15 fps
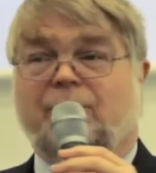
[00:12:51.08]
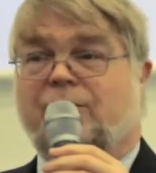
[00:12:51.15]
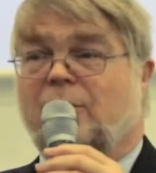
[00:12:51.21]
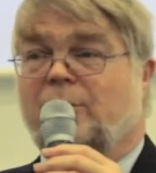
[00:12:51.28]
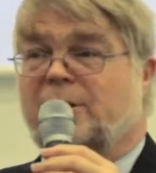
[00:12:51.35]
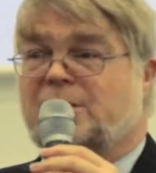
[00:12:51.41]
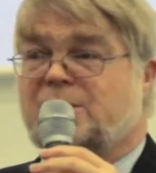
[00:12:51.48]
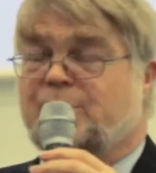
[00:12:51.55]

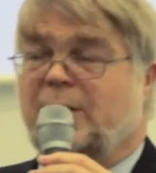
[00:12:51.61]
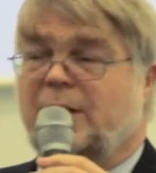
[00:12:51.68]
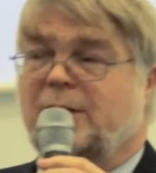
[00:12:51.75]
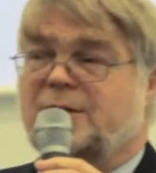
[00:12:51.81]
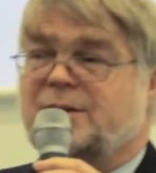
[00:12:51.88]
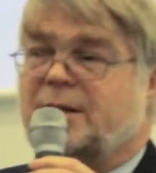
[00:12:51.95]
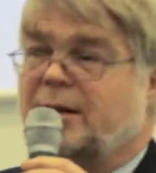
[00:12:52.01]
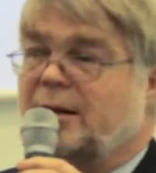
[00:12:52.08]
from
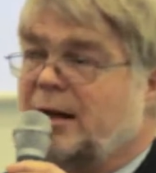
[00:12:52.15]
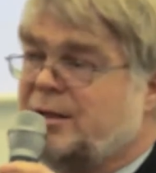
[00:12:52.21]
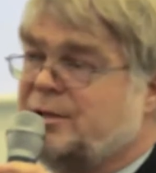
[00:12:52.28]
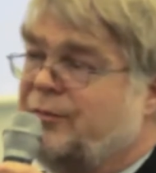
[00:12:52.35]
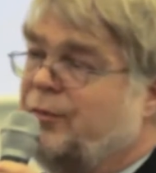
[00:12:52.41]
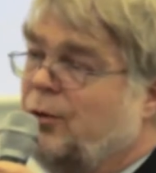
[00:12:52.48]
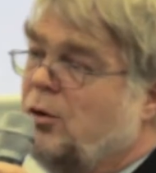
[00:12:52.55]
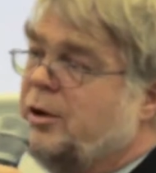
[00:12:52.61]
experience. In the
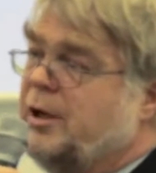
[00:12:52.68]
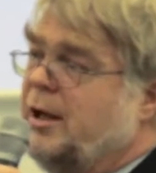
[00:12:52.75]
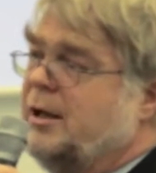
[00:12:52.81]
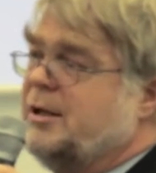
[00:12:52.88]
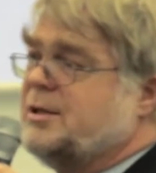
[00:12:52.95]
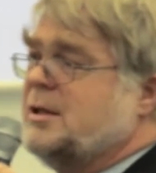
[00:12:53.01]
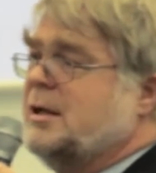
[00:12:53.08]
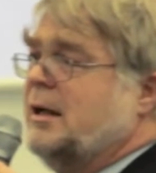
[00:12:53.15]
last 4
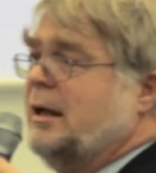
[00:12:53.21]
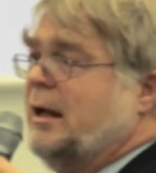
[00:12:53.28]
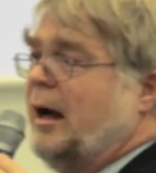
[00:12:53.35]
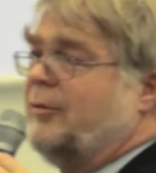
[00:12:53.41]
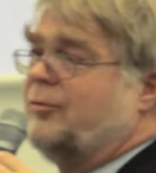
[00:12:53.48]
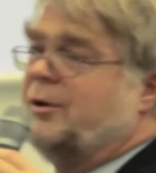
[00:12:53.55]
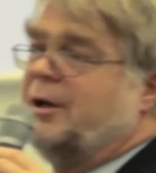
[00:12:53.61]
years, I've